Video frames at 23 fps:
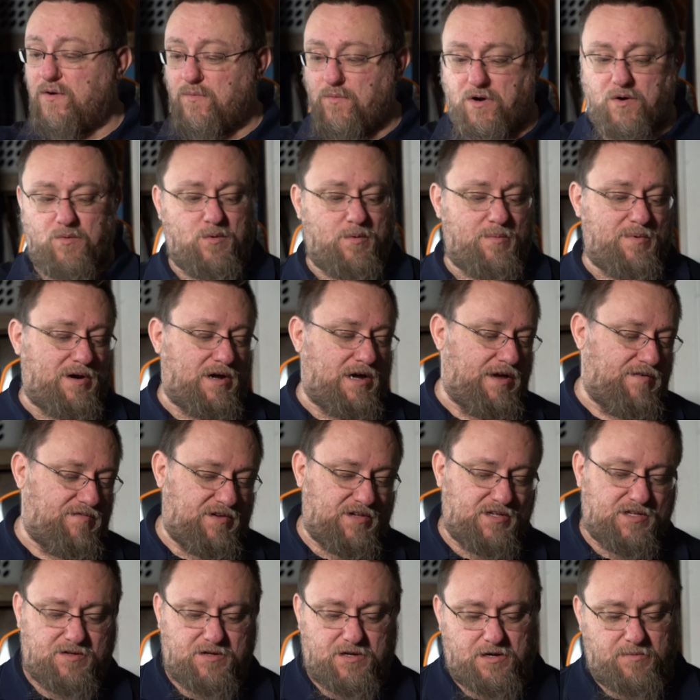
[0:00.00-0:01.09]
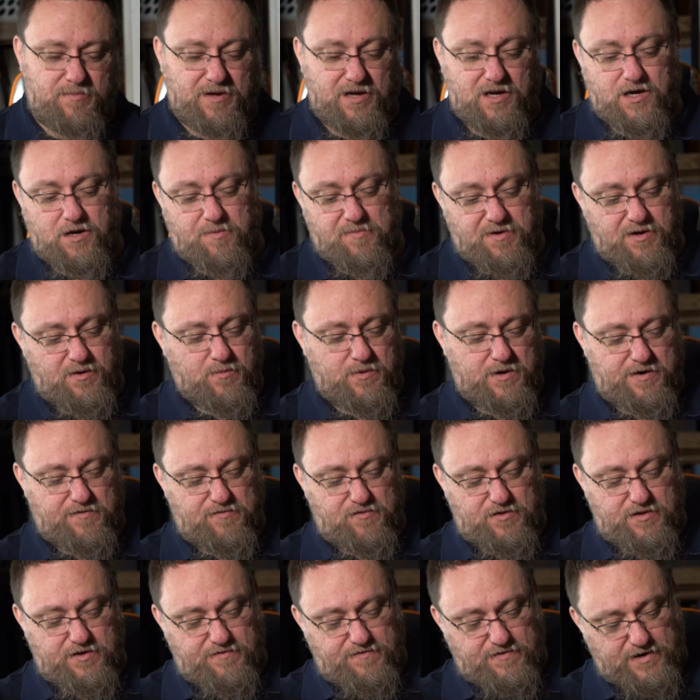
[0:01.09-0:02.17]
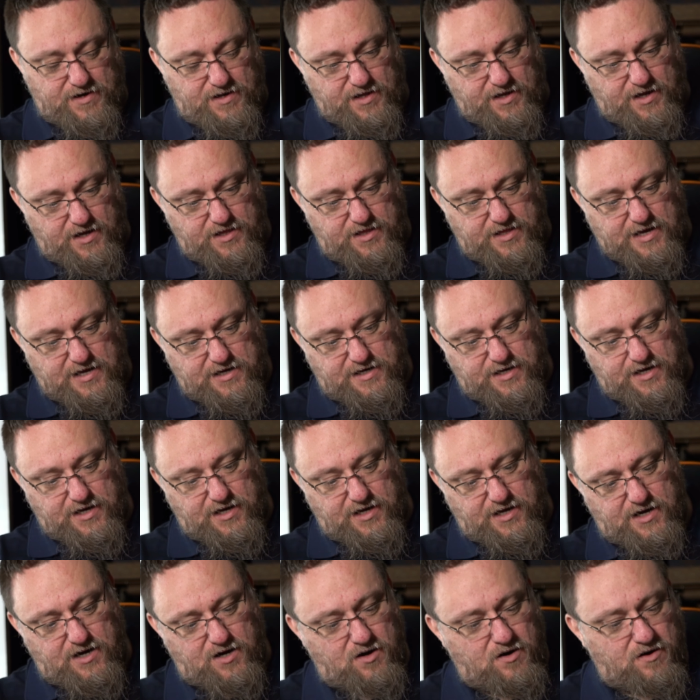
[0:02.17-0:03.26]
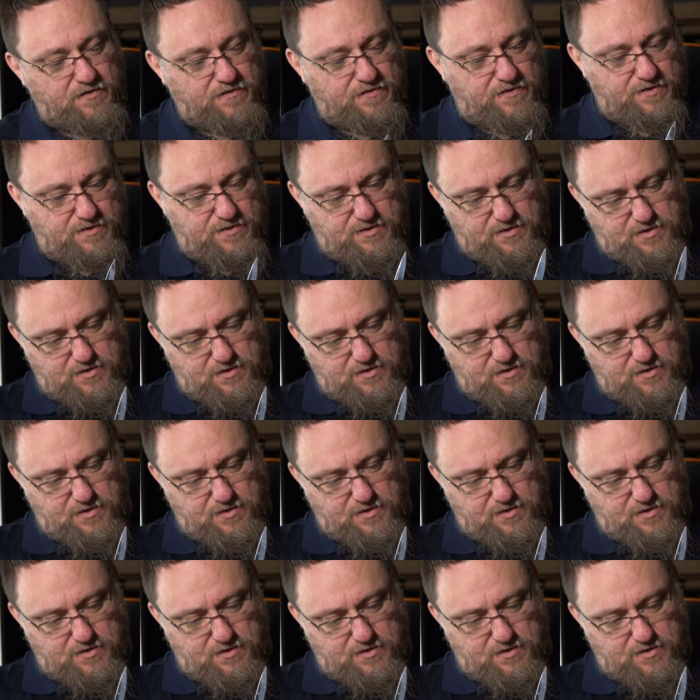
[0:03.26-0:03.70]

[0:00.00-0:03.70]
and Wonder Woman. Ivy's going to be coming whenever they finally get that taken care of,